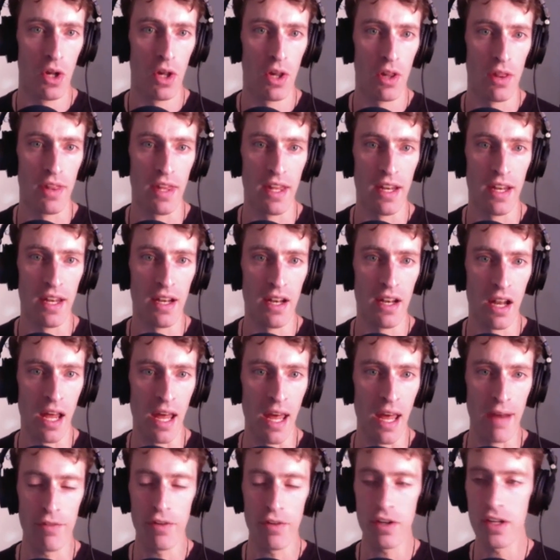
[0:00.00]
then
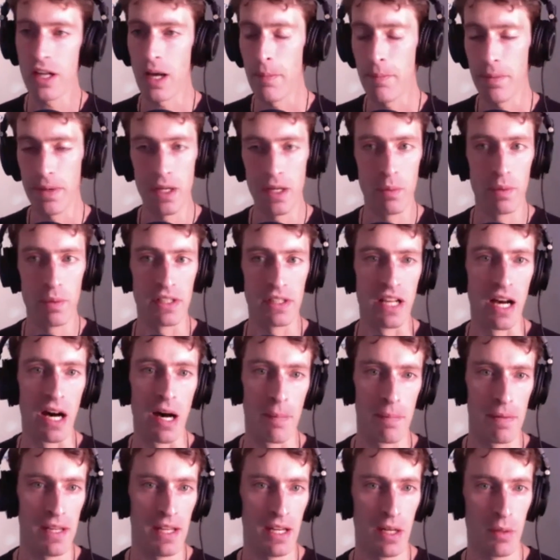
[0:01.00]
every company would
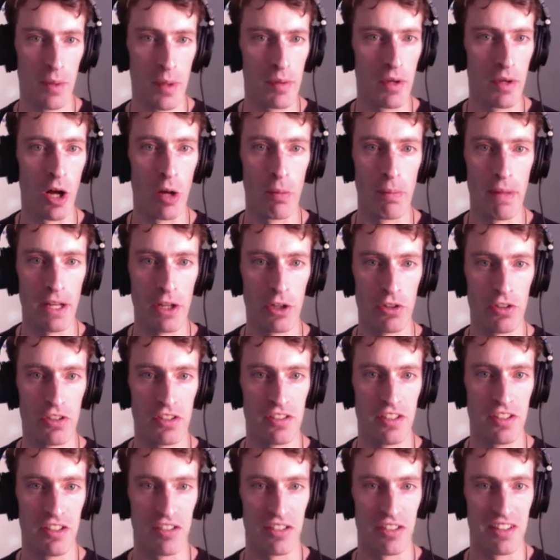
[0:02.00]
copy it and we would all make good
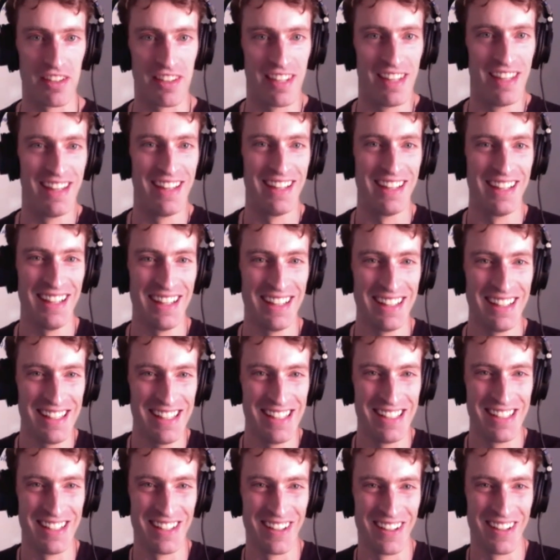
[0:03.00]
decisions.
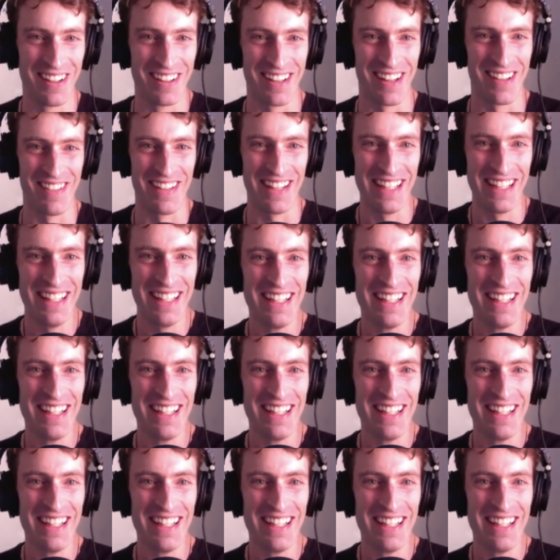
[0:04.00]
You know what I mean?